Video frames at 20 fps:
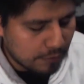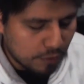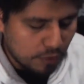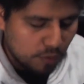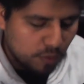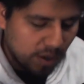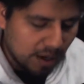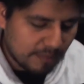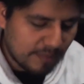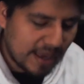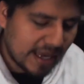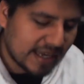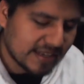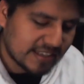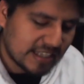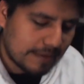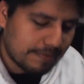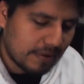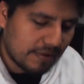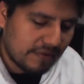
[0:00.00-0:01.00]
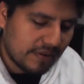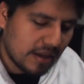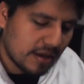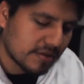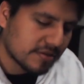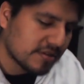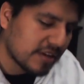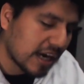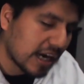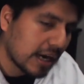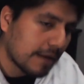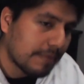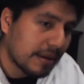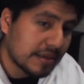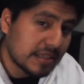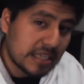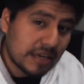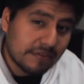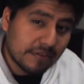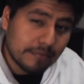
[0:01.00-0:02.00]
I will make a separate video talking
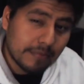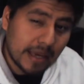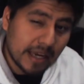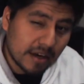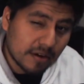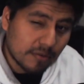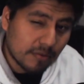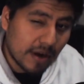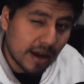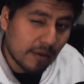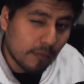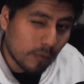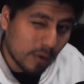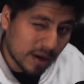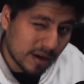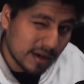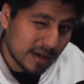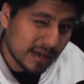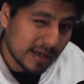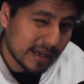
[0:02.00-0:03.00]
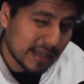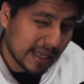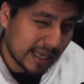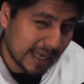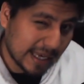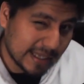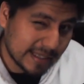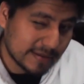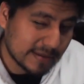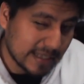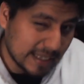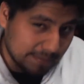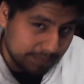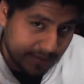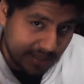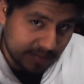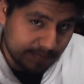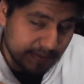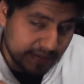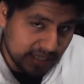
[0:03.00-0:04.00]
about Devil May Cry 1
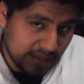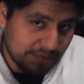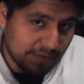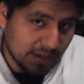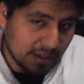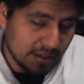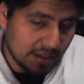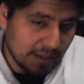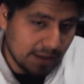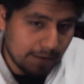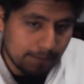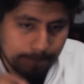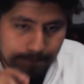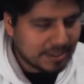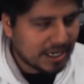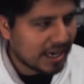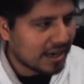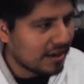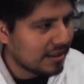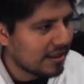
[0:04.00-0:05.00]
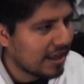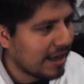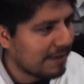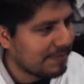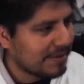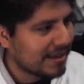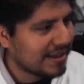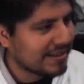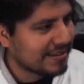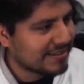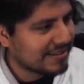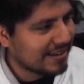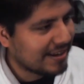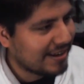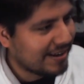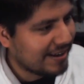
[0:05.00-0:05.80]
specifically. I'm talking a lot because